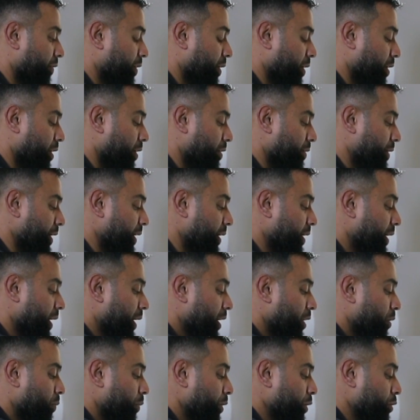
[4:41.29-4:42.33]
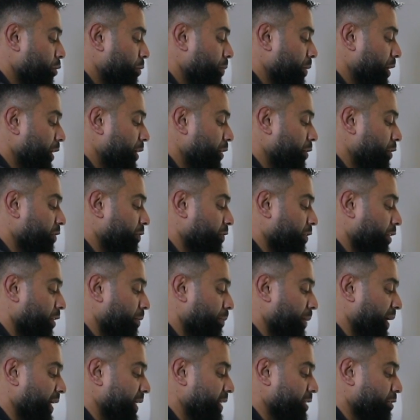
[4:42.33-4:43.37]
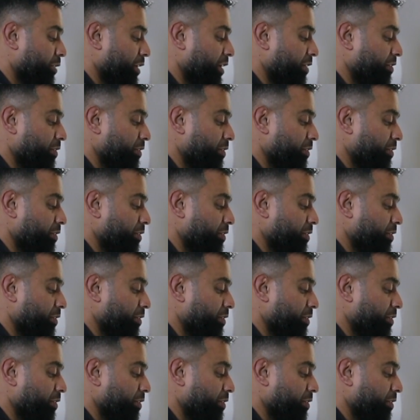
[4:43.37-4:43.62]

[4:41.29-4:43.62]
curry, we normally use for the base gravy